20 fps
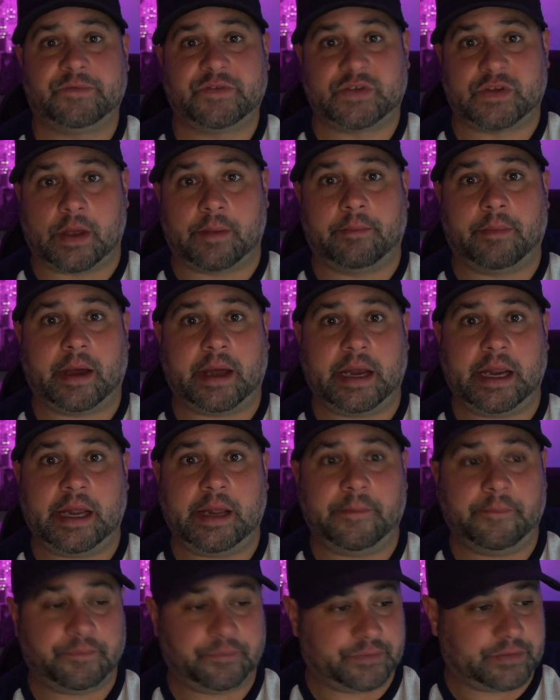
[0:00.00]

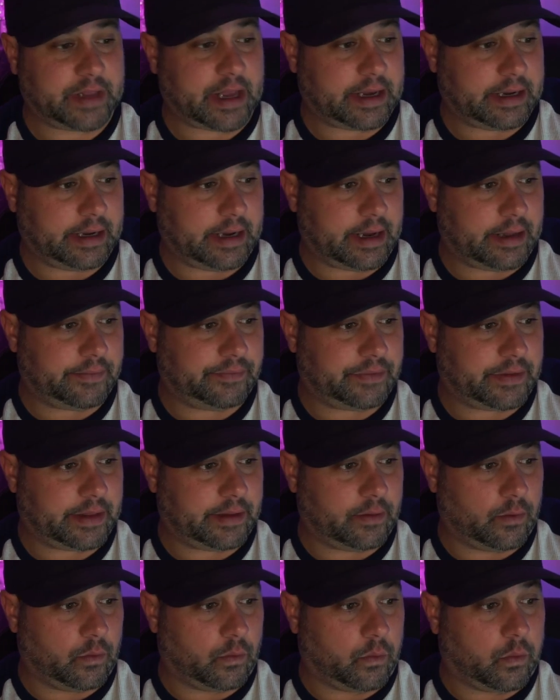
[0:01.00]
somebody that
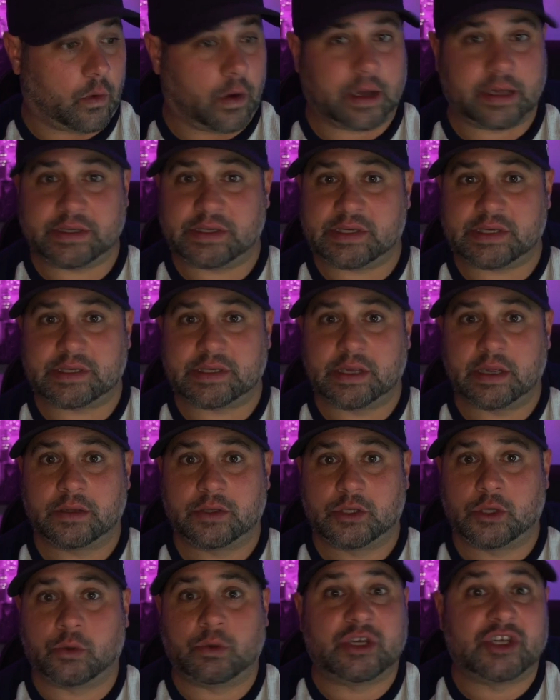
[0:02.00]
wants
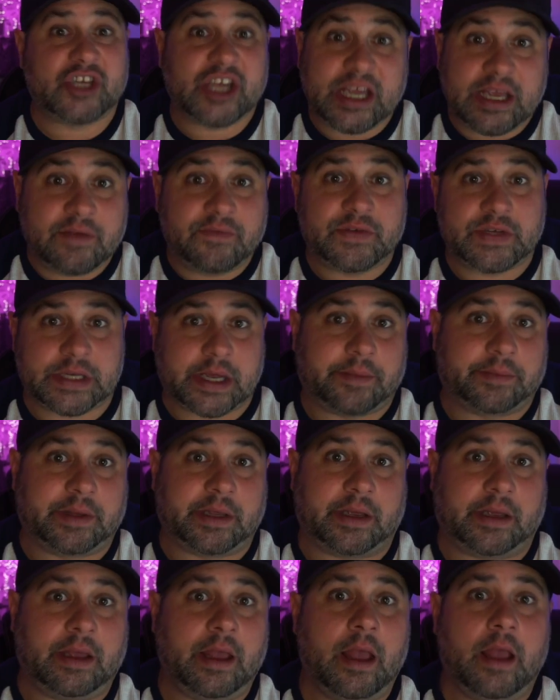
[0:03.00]
to achieve
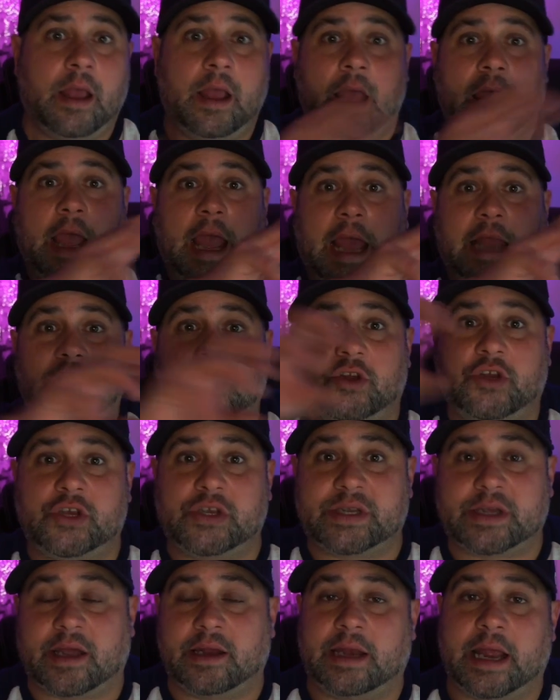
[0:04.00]
something, and you
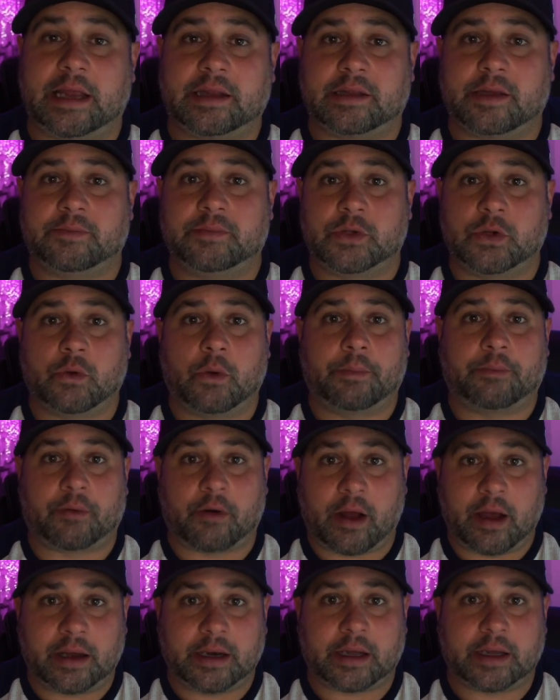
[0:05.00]
just connect them to a
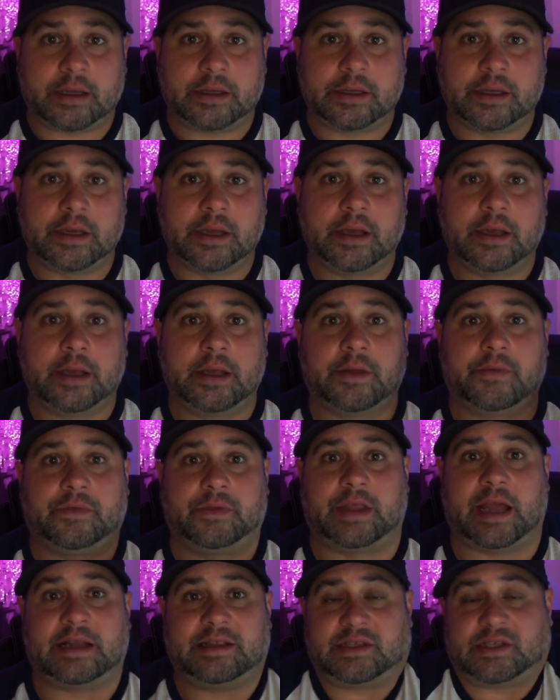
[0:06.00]
product
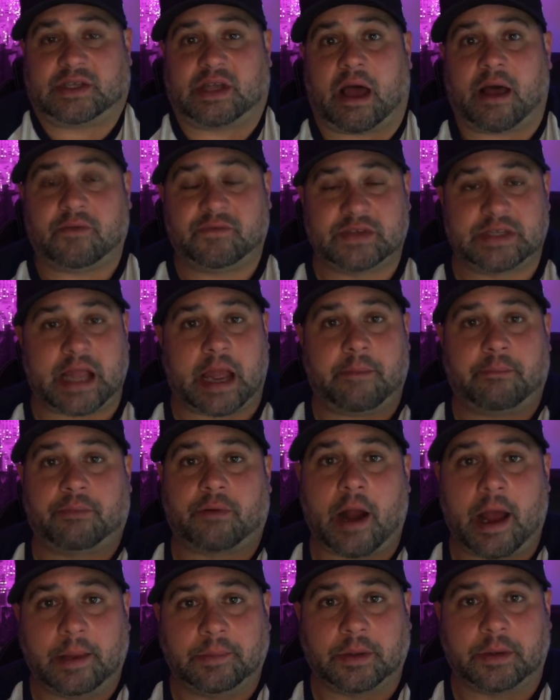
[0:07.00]
that solves that
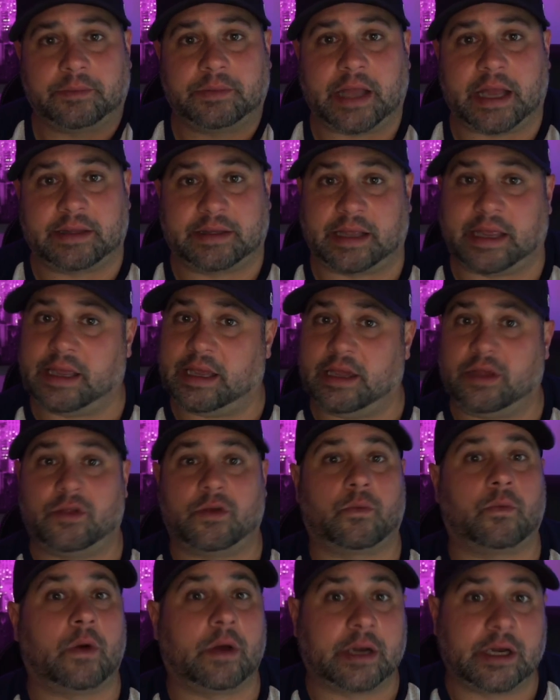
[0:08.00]
problem that they
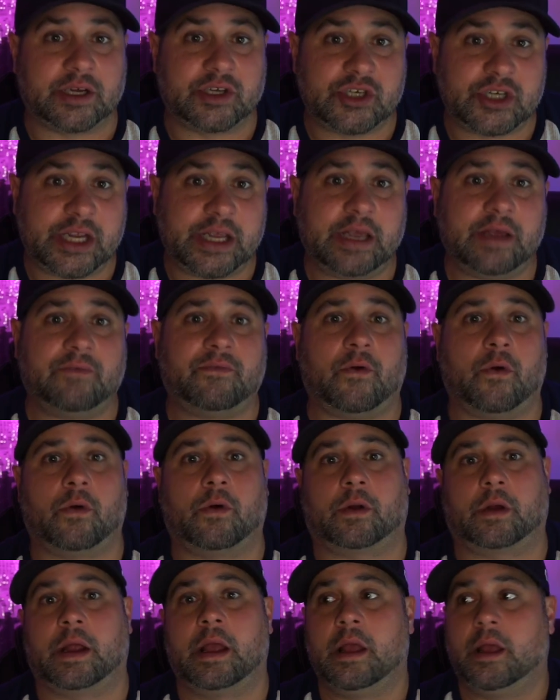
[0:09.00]
either want to achieve,
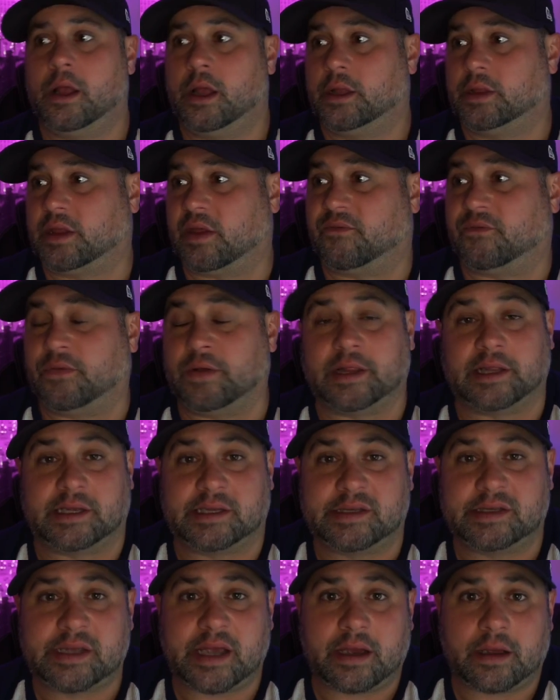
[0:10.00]
or they're
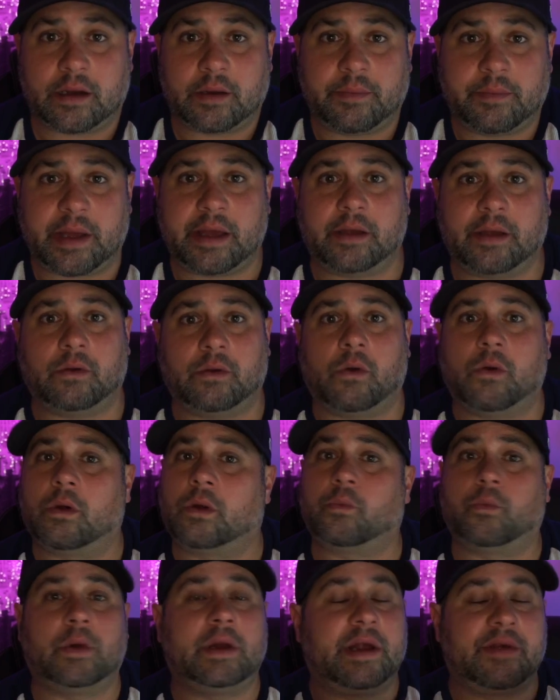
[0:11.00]
feeling sad about,
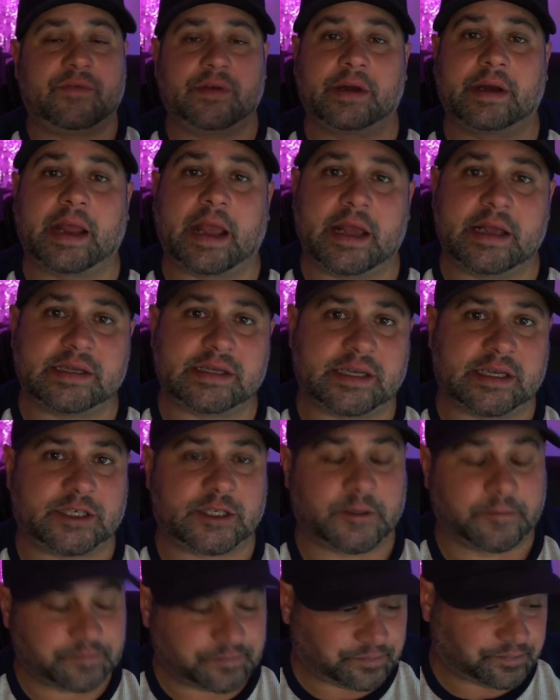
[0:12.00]
or whatever the case
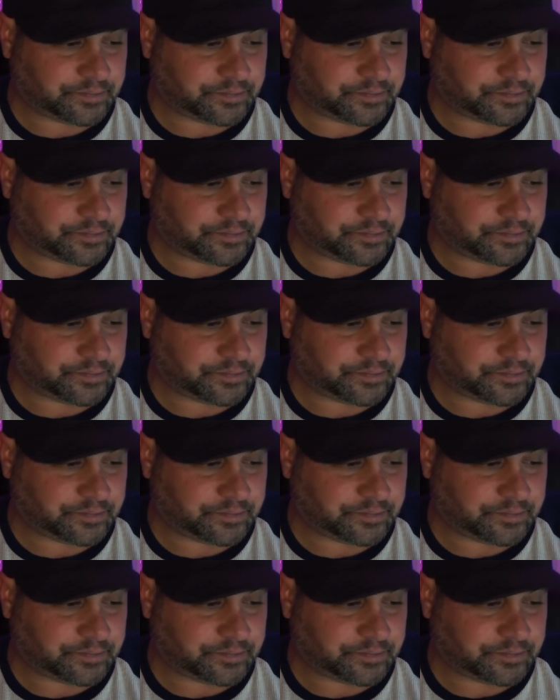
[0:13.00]
is.